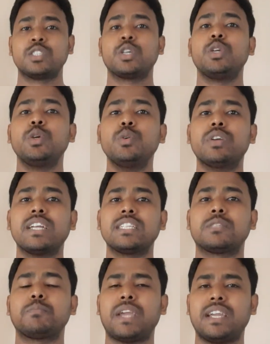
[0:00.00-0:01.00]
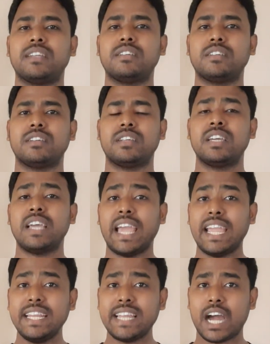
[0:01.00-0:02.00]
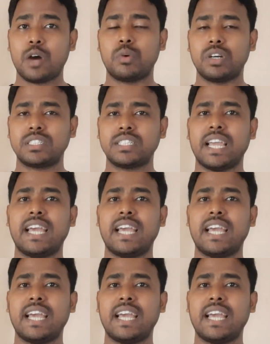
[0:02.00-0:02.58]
So you can spend 8 hours,